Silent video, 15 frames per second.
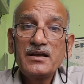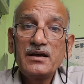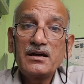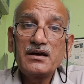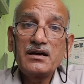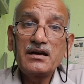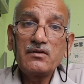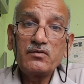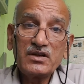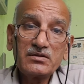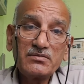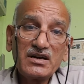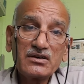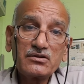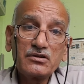1
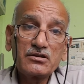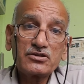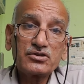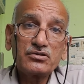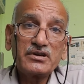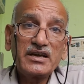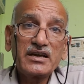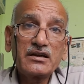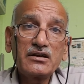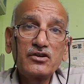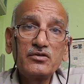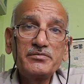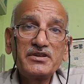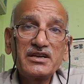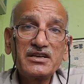mark also,
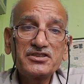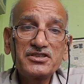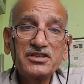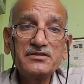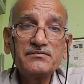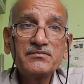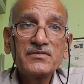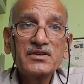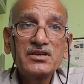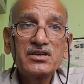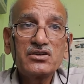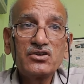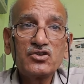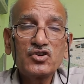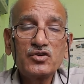agglomeration
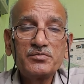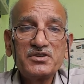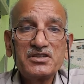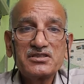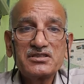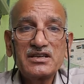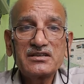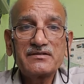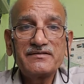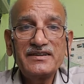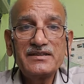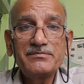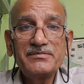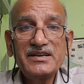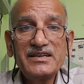economies, that
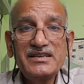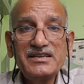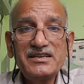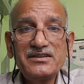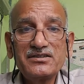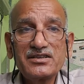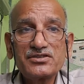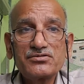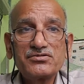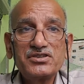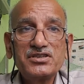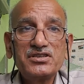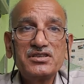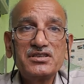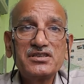when many
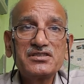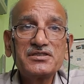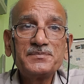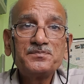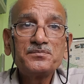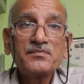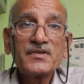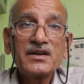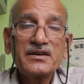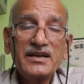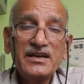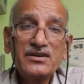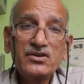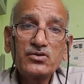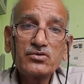industries
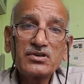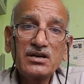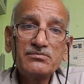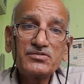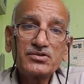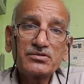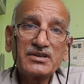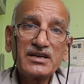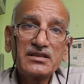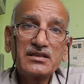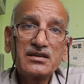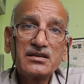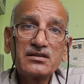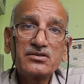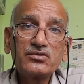tend to come
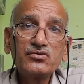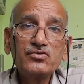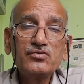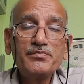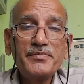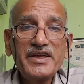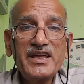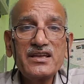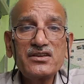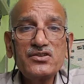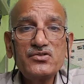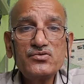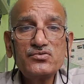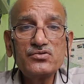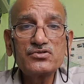together to make
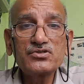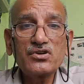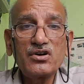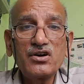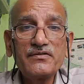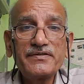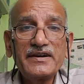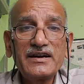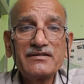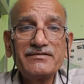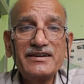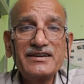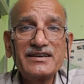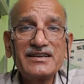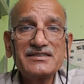use of
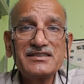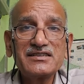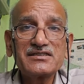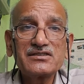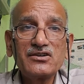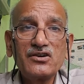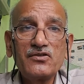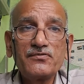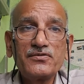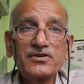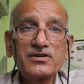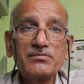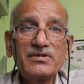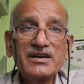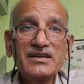advantages
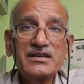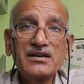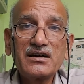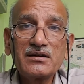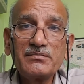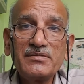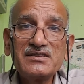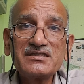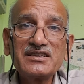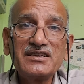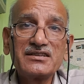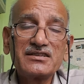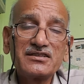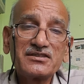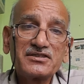offered by urban
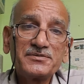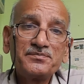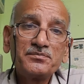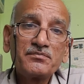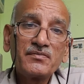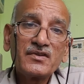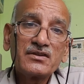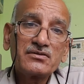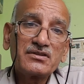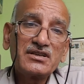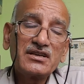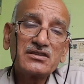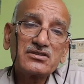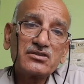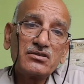centers, so
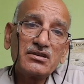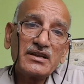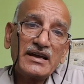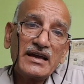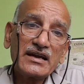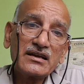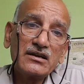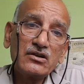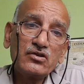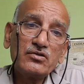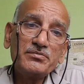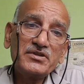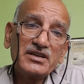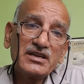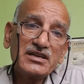that is called
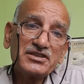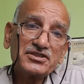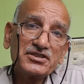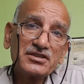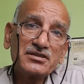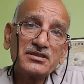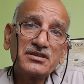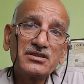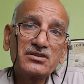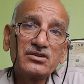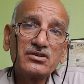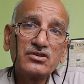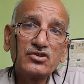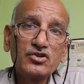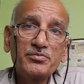agglomeration
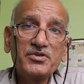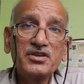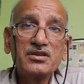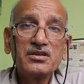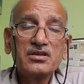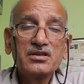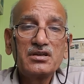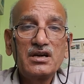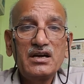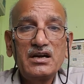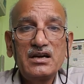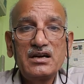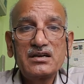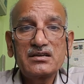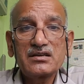economy.
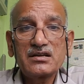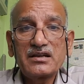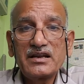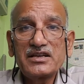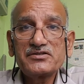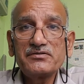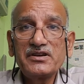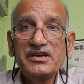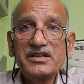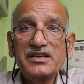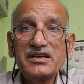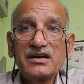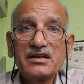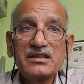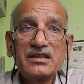And
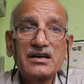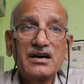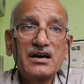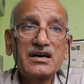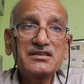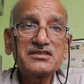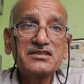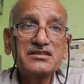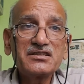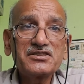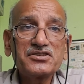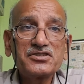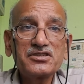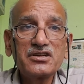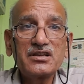gradually a large
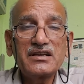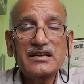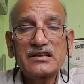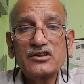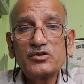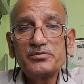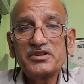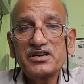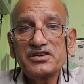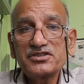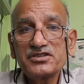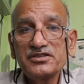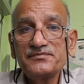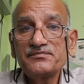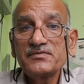industrial
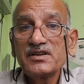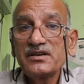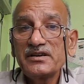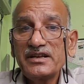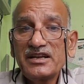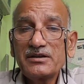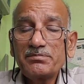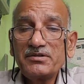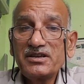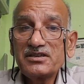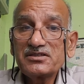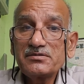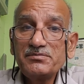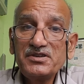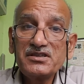agglomeration take
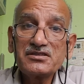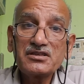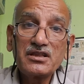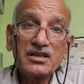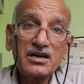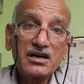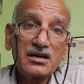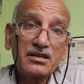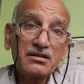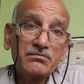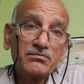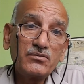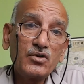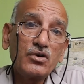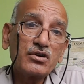place, means
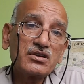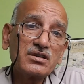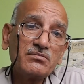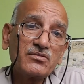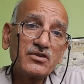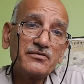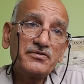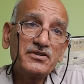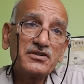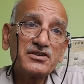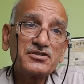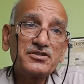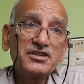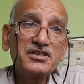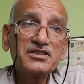more number of
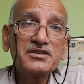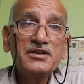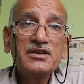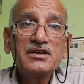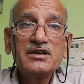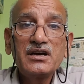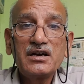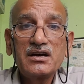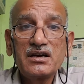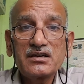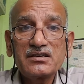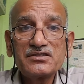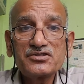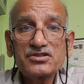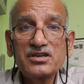industries
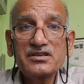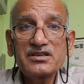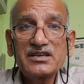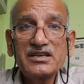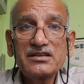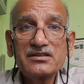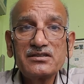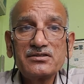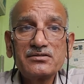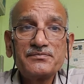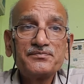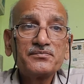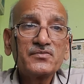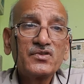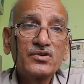concentrate
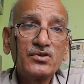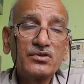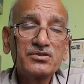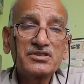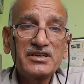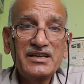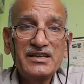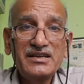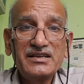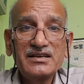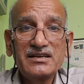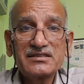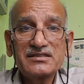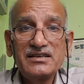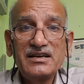in those
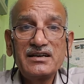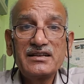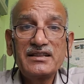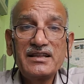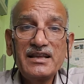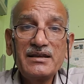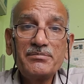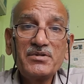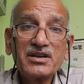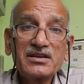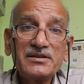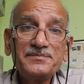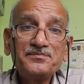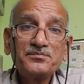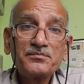areas and they
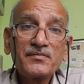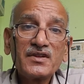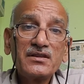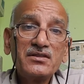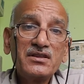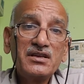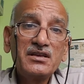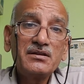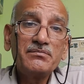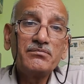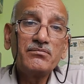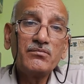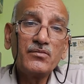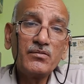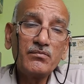become the
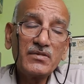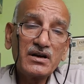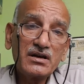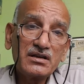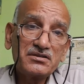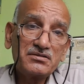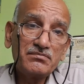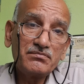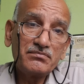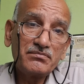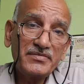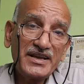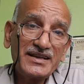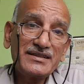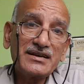
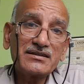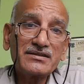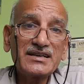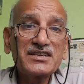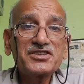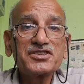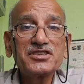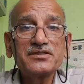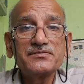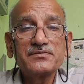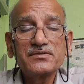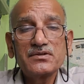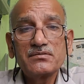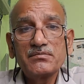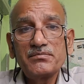main
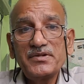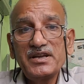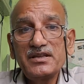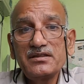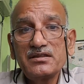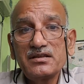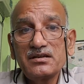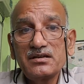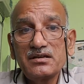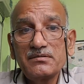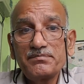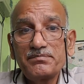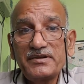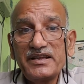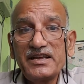attraction, main
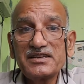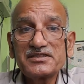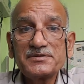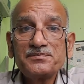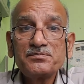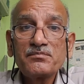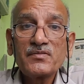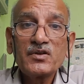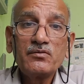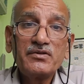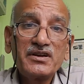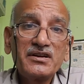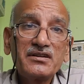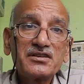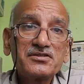place
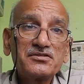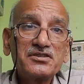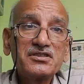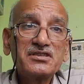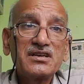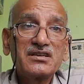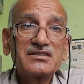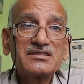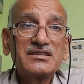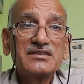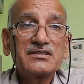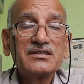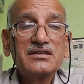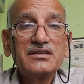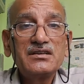where industries are
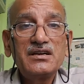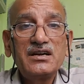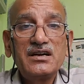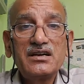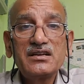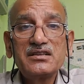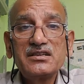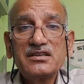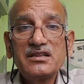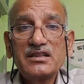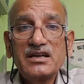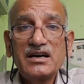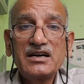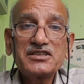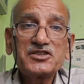set. And the
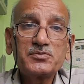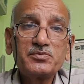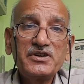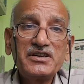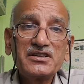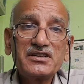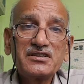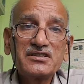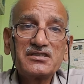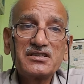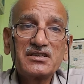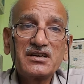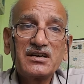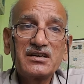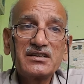last point in this
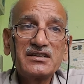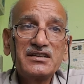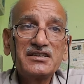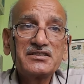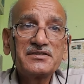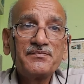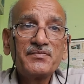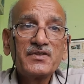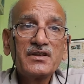regard is